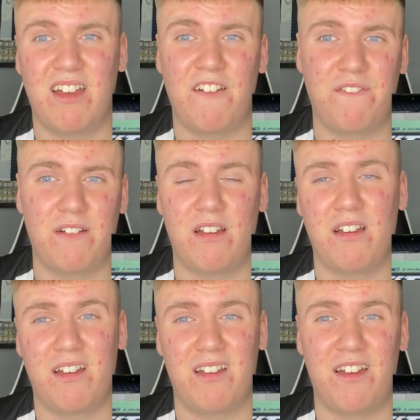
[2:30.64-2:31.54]
a,
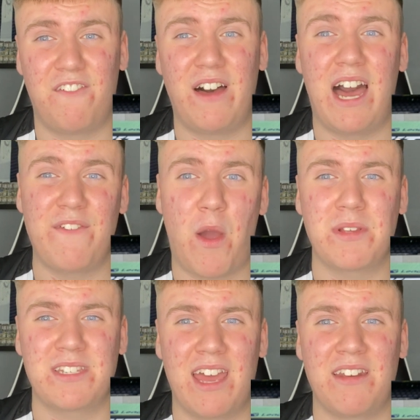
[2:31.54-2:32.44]
a, a, 5 out
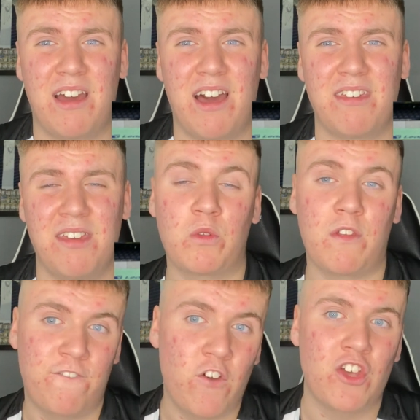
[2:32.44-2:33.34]
of 10 i will do
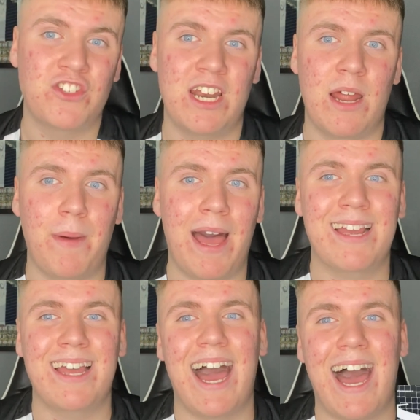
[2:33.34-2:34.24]
the first
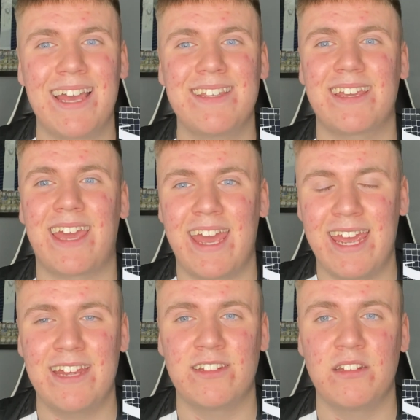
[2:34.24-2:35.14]
centre-back, Isaac
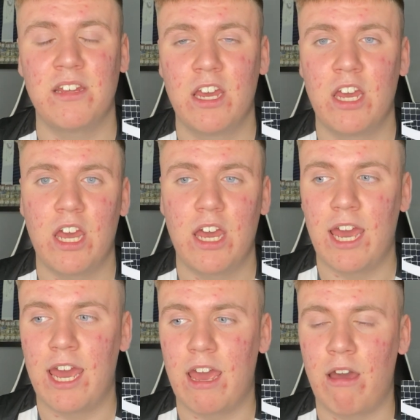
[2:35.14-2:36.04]
Hayden.
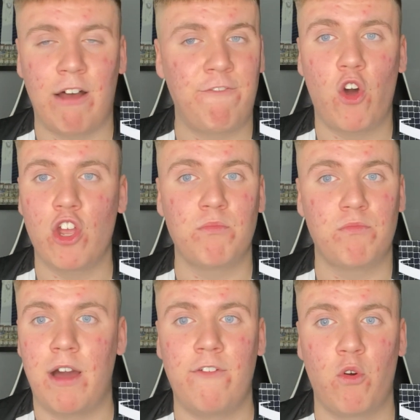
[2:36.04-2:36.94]
Uh, I thought I
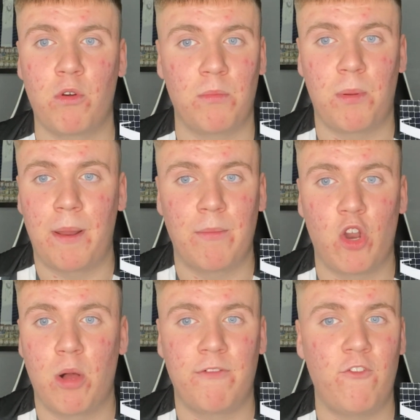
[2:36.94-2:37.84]
thought we were going to be playing a
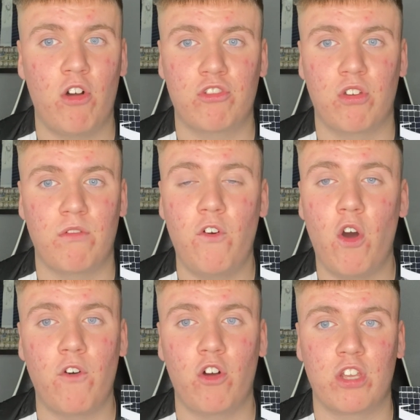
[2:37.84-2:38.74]
normal 4-4-2
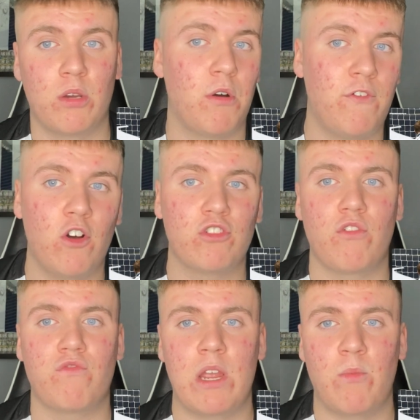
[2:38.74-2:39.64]
or
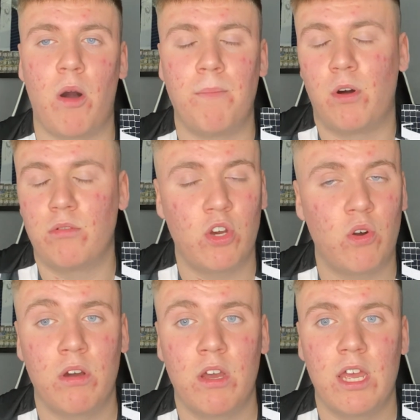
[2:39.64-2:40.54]
4-2-3-1, but
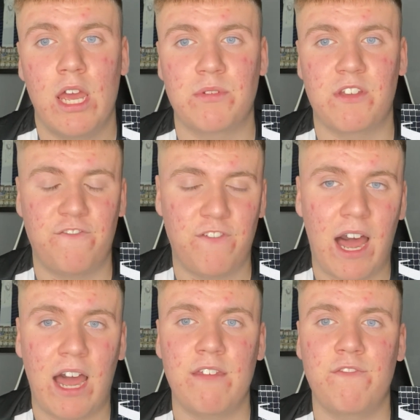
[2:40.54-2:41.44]
no, it was a
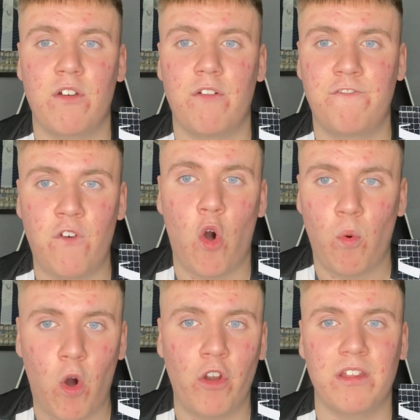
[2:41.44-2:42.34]

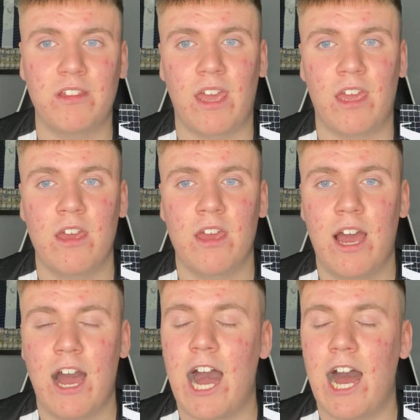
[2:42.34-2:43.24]
5-4-1 today.
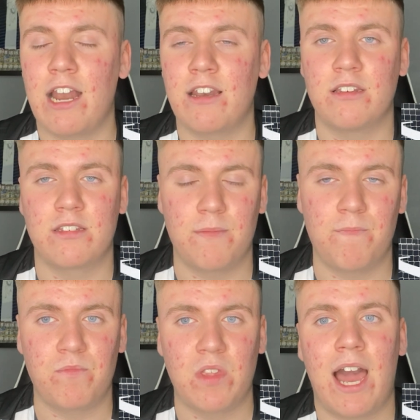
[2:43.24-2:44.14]
And
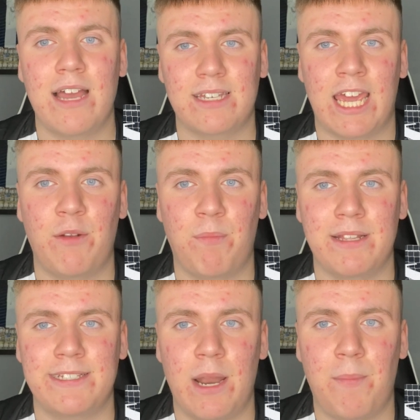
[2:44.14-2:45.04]
Isaac Hayden
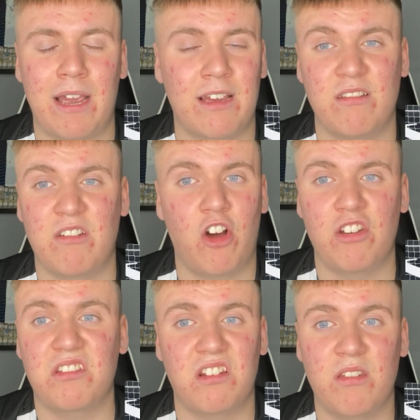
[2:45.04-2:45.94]
played centre back, and
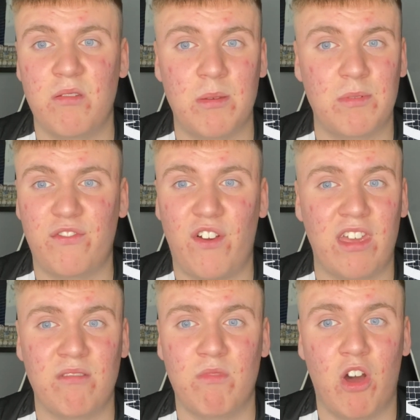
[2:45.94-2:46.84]
honestly, he was
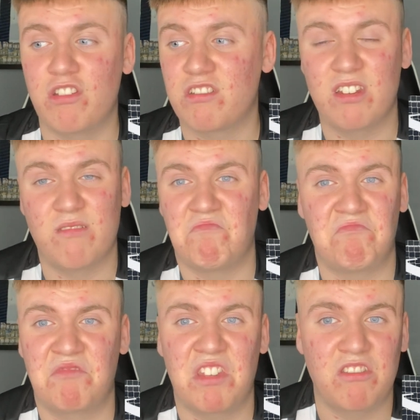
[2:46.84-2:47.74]
fine. Honestly,
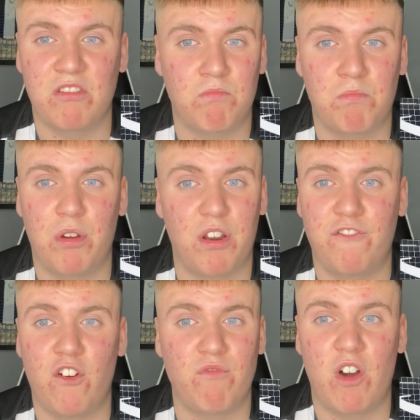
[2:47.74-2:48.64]
didn't put a
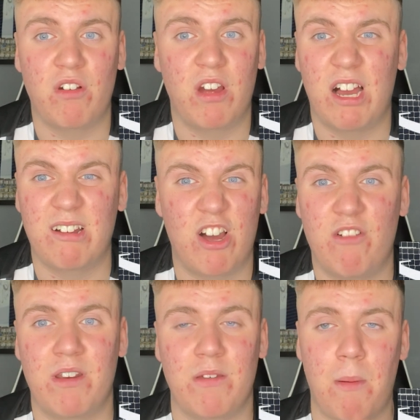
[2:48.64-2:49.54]
foot wrong. I
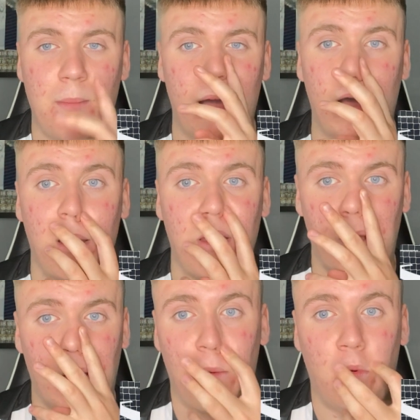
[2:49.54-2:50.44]
can't really remember
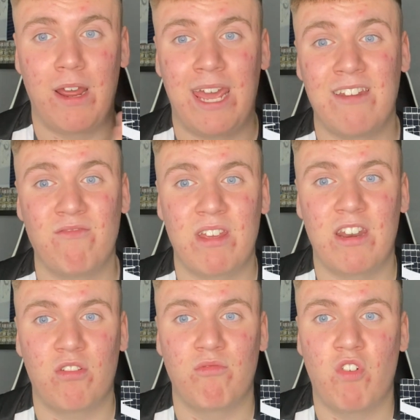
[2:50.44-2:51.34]
what Hayden
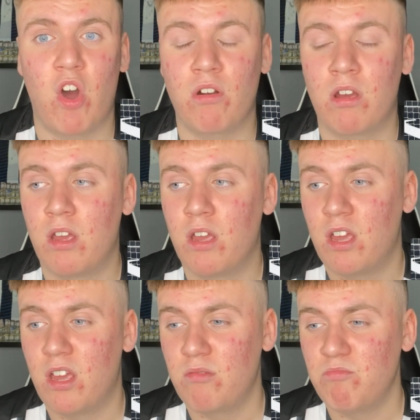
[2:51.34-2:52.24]
really done wrong.
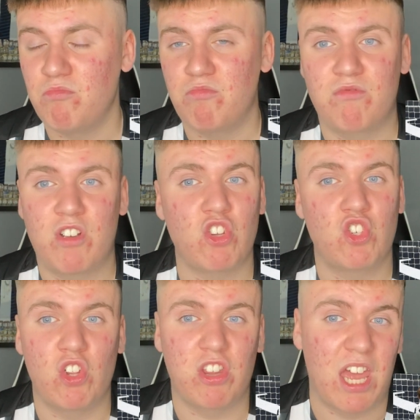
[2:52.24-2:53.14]

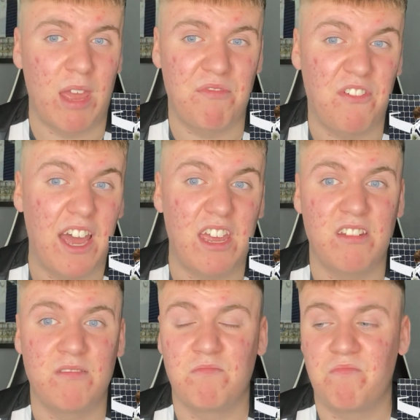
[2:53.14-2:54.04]
Controlled the game
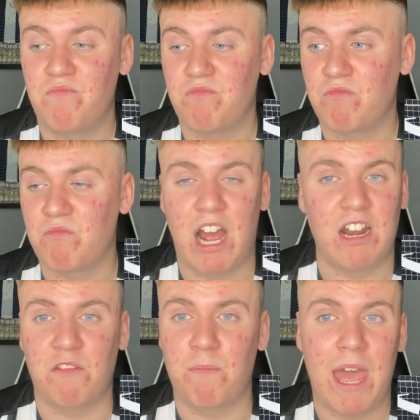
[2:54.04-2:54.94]
fine,
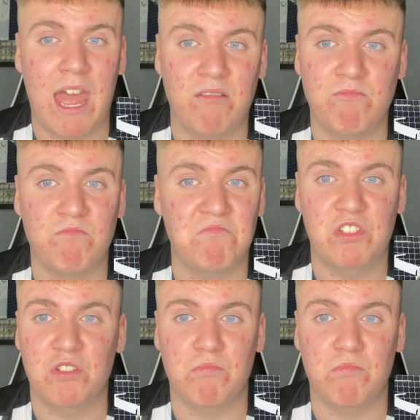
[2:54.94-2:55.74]
had his men.